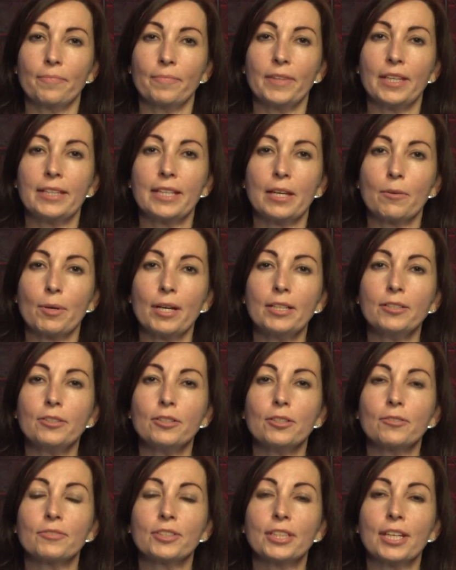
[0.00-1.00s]
the director
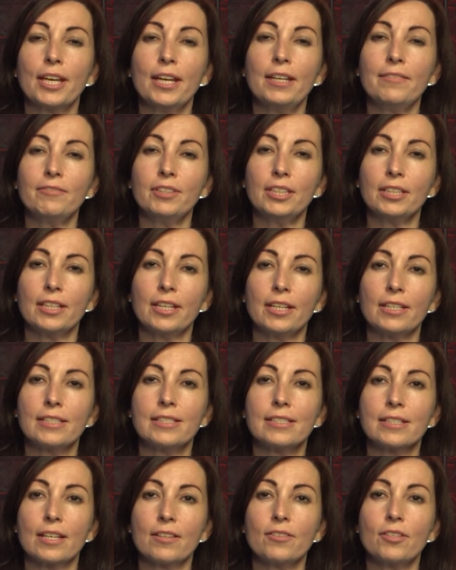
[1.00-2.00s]
of the FDA
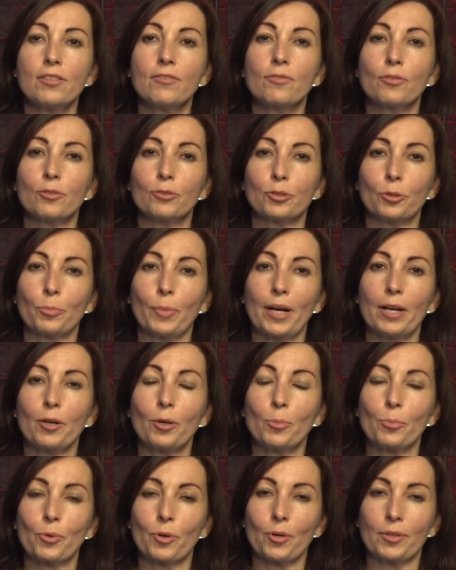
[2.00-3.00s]
Center for
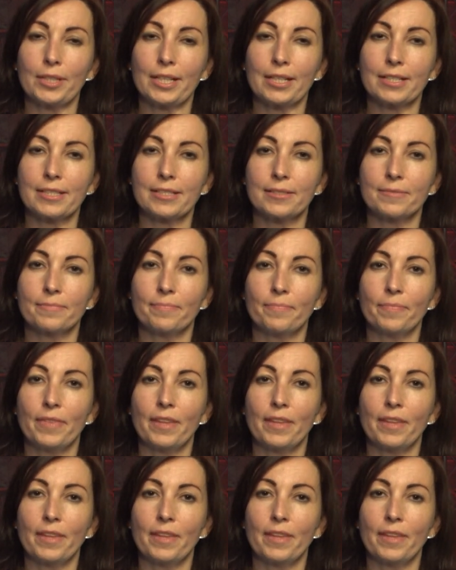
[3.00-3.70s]
Tobacco Products.